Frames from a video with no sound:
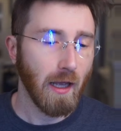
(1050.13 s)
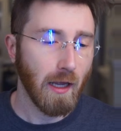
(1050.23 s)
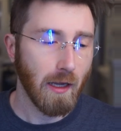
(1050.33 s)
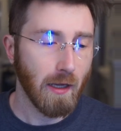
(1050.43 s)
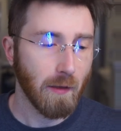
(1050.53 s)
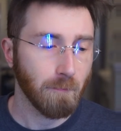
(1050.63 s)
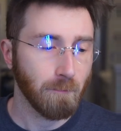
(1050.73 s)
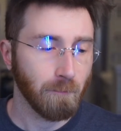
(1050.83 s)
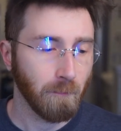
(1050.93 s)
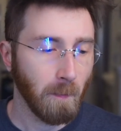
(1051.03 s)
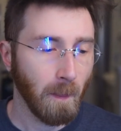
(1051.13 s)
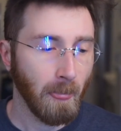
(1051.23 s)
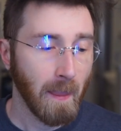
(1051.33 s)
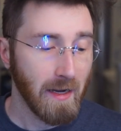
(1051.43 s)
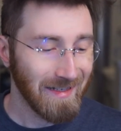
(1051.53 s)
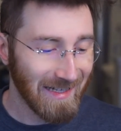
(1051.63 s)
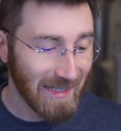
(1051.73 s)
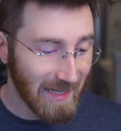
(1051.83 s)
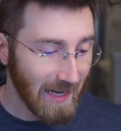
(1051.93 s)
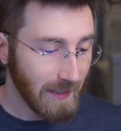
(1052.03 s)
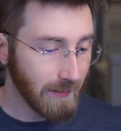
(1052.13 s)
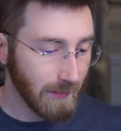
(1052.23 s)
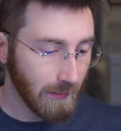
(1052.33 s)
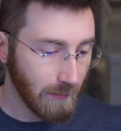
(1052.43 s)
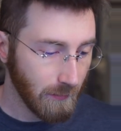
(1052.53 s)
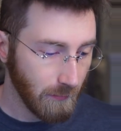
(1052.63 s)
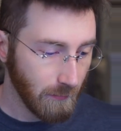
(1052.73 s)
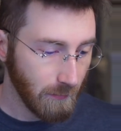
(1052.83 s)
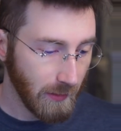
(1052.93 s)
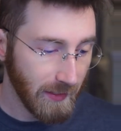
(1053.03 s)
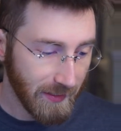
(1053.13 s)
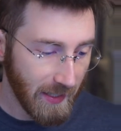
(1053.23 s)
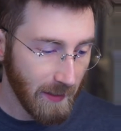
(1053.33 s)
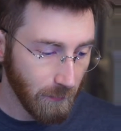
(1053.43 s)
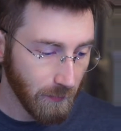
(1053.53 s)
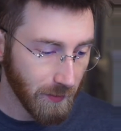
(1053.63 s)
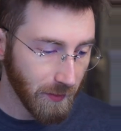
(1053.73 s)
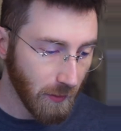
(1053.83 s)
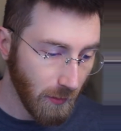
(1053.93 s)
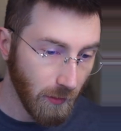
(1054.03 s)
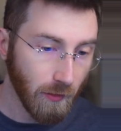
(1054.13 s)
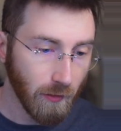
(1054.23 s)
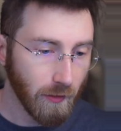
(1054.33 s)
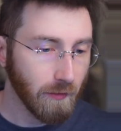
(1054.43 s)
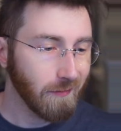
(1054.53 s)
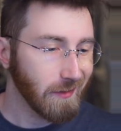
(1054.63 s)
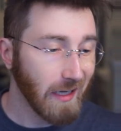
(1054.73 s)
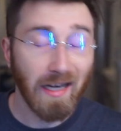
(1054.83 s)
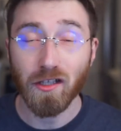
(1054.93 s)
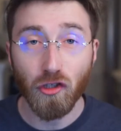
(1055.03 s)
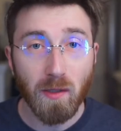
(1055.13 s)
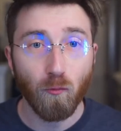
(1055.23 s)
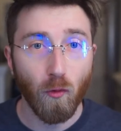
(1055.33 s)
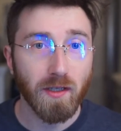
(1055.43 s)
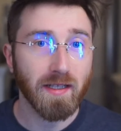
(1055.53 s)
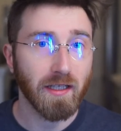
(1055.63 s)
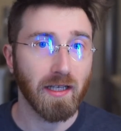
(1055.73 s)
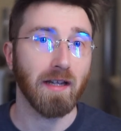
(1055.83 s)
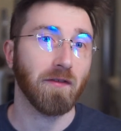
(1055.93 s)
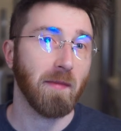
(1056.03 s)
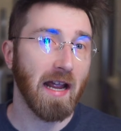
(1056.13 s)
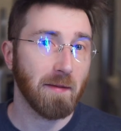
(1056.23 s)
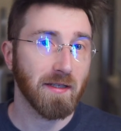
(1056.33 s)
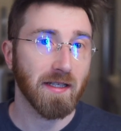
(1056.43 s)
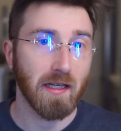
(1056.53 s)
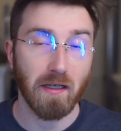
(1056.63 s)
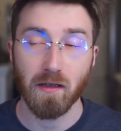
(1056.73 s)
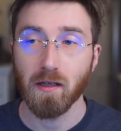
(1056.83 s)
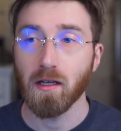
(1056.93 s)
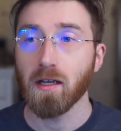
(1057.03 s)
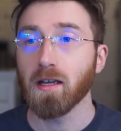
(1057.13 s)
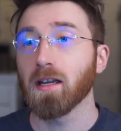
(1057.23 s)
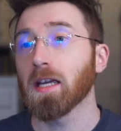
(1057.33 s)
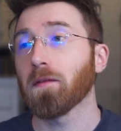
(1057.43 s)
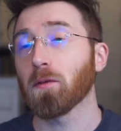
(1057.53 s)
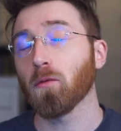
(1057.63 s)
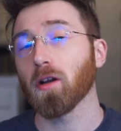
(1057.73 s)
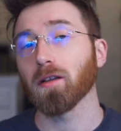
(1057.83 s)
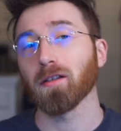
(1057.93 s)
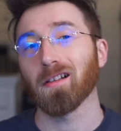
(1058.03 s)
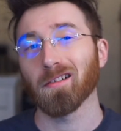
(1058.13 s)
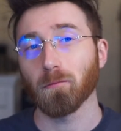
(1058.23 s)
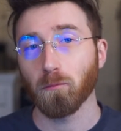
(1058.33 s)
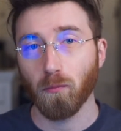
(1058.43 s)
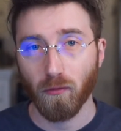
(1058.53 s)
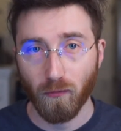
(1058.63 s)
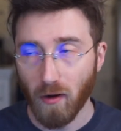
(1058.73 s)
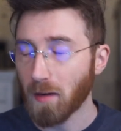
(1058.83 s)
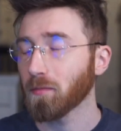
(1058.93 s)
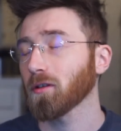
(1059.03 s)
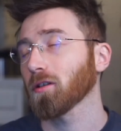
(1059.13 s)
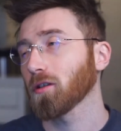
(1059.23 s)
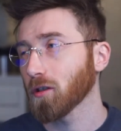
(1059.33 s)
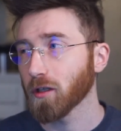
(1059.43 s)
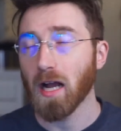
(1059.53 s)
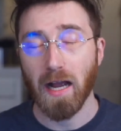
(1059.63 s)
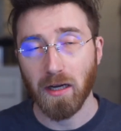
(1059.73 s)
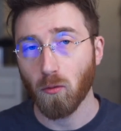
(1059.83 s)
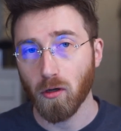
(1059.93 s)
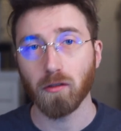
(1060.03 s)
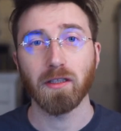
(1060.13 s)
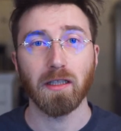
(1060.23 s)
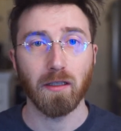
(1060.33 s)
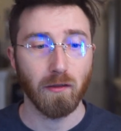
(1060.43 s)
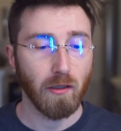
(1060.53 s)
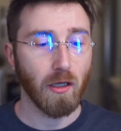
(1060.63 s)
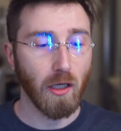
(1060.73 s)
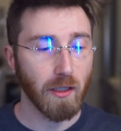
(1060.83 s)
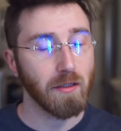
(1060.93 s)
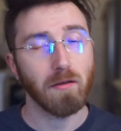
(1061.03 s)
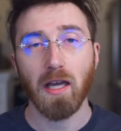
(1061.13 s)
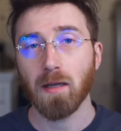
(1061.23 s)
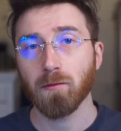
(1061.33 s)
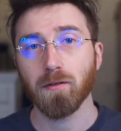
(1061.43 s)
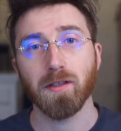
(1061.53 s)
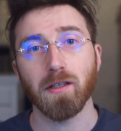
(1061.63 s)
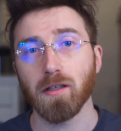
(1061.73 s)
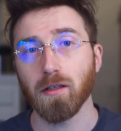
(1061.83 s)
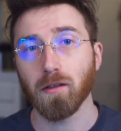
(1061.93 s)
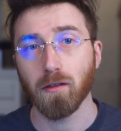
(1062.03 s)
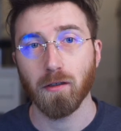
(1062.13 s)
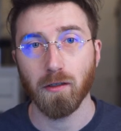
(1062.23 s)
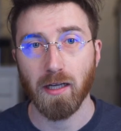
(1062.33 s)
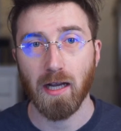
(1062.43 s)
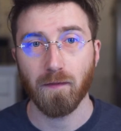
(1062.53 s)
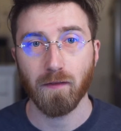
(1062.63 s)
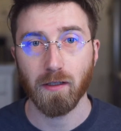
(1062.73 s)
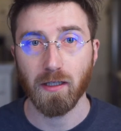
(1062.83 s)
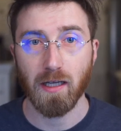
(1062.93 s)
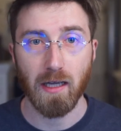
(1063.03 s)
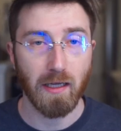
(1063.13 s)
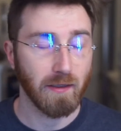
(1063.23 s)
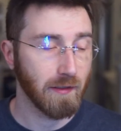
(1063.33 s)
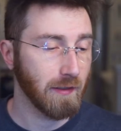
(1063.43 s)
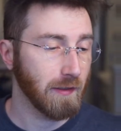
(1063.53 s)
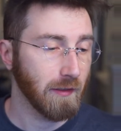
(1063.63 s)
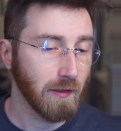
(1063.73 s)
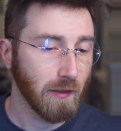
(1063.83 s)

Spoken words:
To get, and these cables are kind of cheap ones that you can get from Amazon. If you want proper, good, high quality audio cables, you're going to have to get